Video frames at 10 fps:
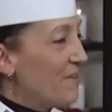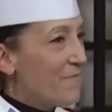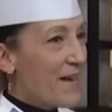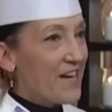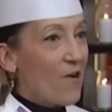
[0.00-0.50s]
We've
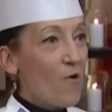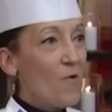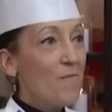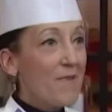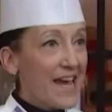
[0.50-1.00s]
made a
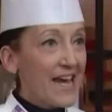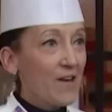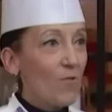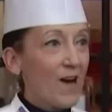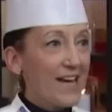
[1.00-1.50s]

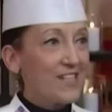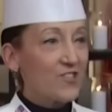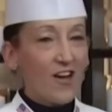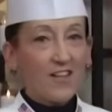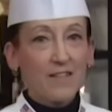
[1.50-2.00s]
homemade white
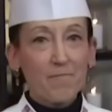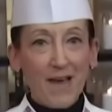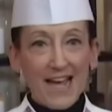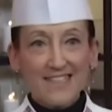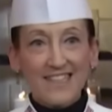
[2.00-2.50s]
chocolate
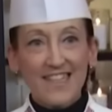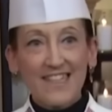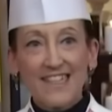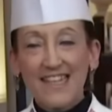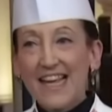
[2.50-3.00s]
basket,